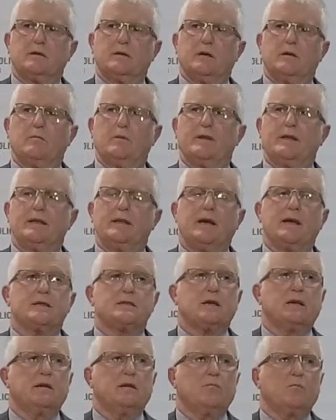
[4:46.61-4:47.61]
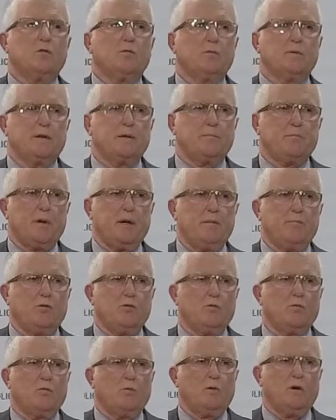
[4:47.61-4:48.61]
And within that team will be
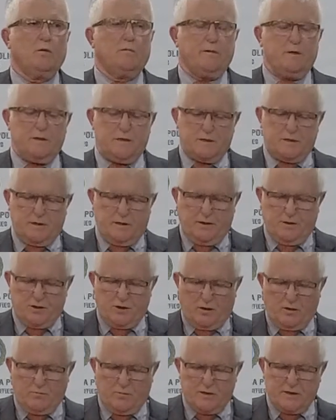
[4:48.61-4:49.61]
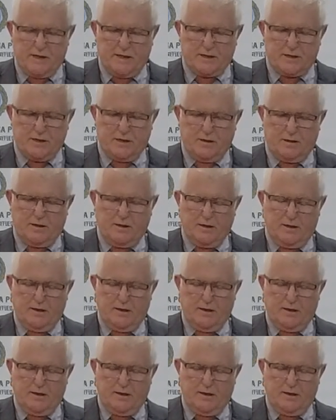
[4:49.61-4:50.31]
people well-versed in child protection